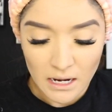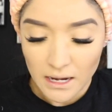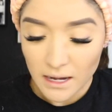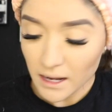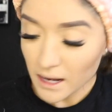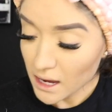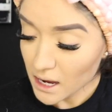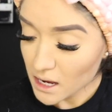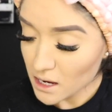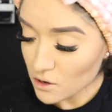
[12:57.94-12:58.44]

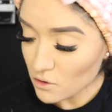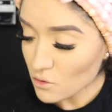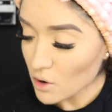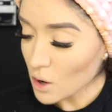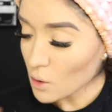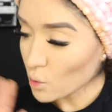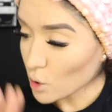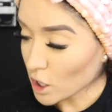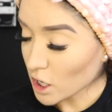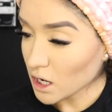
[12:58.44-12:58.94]

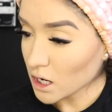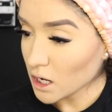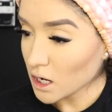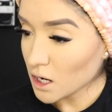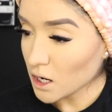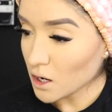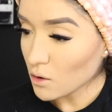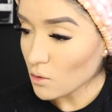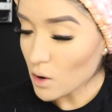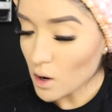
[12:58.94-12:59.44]
now we're gonna
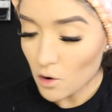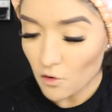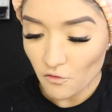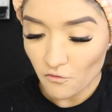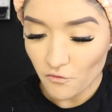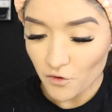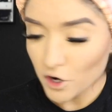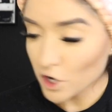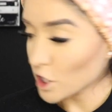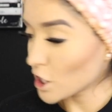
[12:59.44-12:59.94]
go
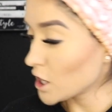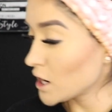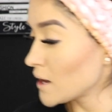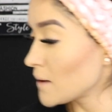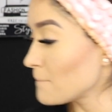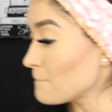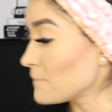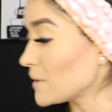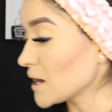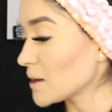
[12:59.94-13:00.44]
over
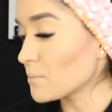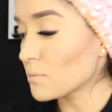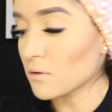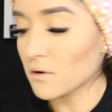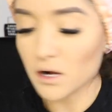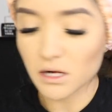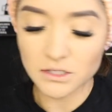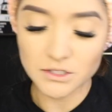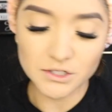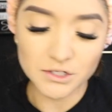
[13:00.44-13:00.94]
my
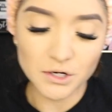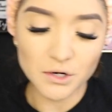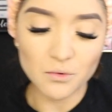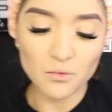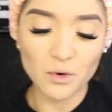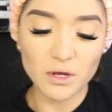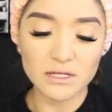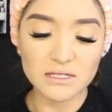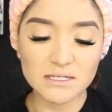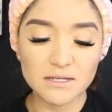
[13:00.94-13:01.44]
bronzer
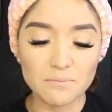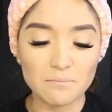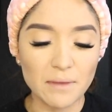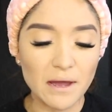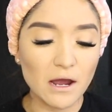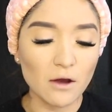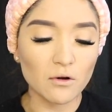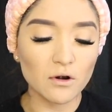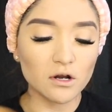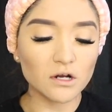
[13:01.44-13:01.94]
with some
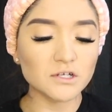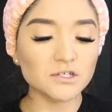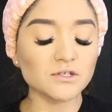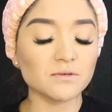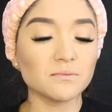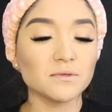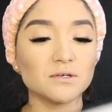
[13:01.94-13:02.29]
powder. So I'm